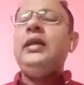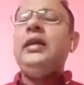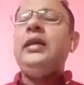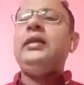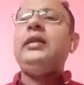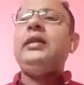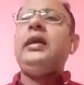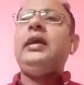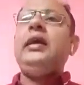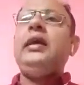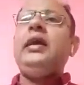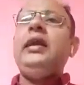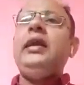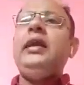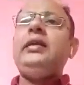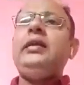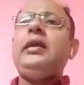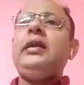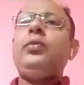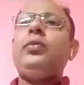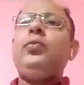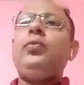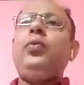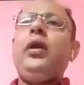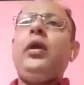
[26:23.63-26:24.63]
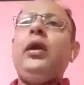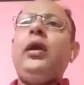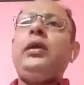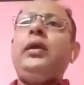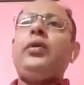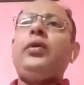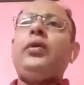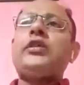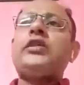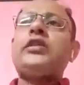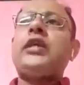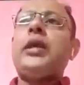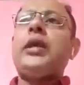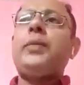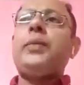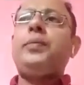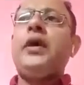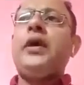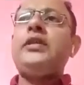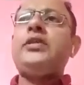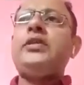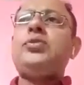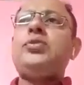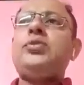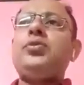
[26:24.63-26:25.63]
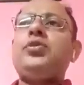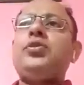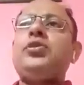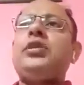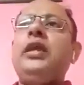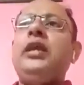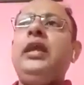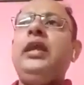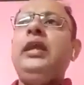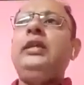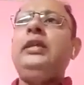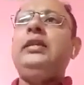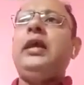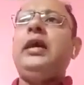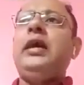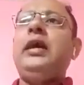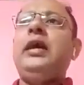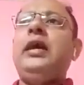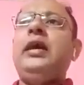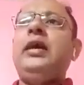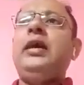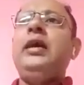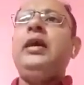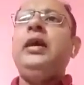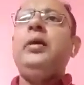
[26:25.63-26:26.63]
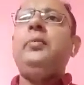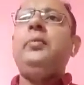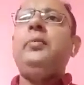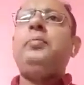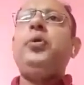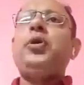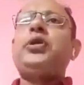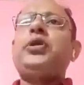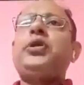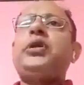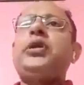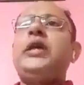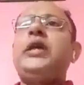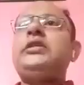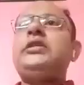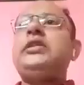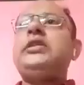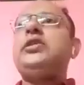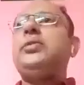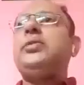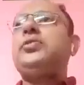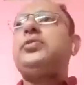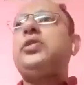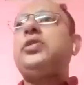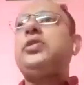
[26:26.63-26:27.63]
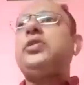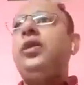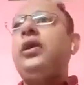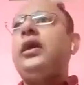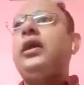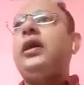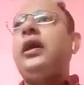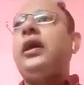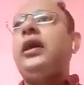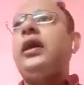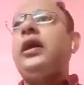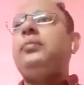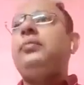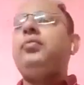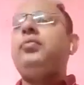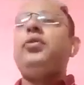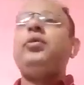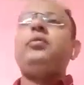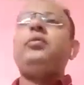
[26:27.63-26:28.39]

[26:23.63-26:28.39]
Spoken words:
And the entire world was surprised to see the food crisis of Sri Lanka,